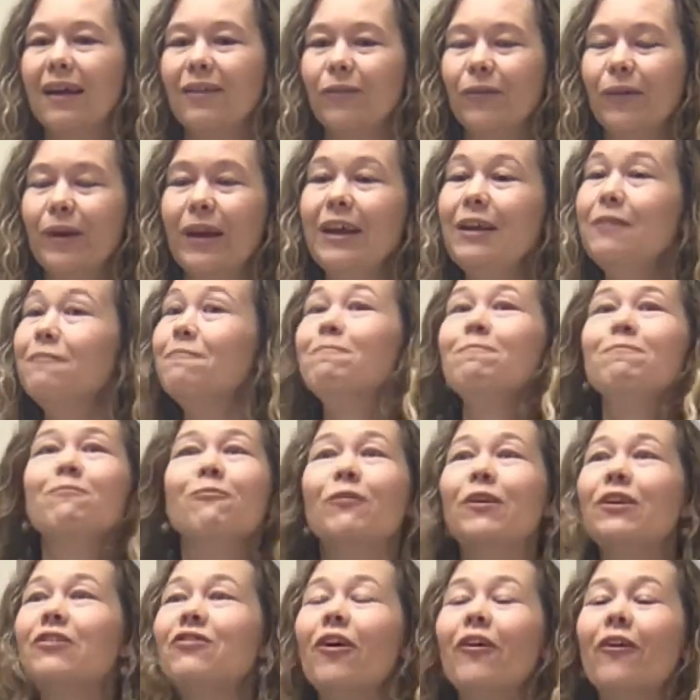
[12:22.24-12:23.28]
We
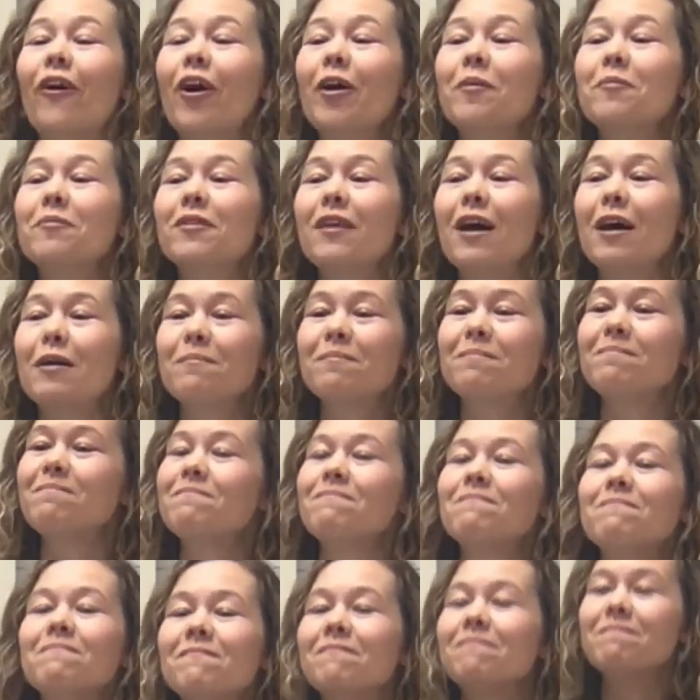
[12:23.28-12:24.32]
reach our arms up,
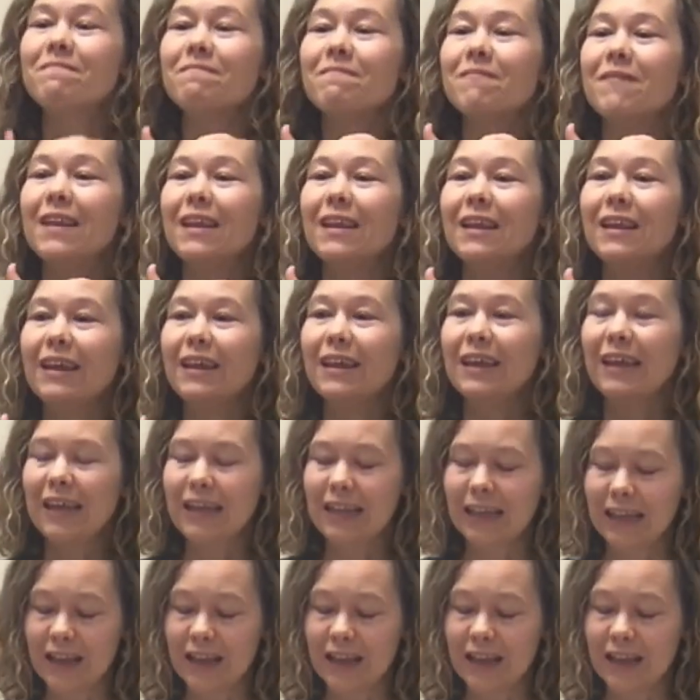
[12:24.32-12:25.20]
He